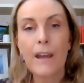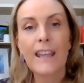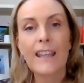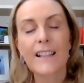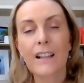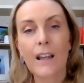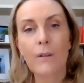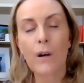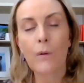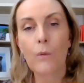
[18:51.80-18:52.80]
But it's
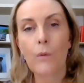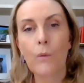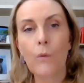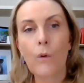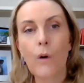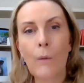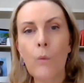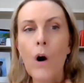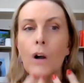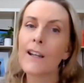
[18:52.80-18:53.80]
like,
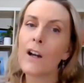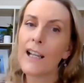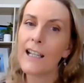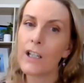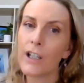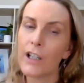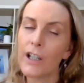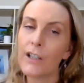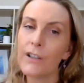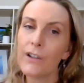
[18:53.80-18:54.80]
what can I
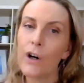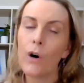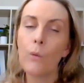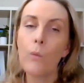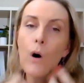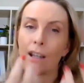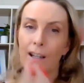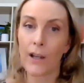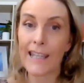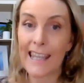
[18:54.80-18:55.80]
learn or what
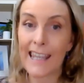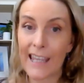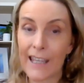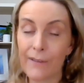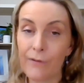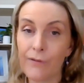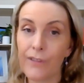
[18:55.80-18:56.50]
can I give?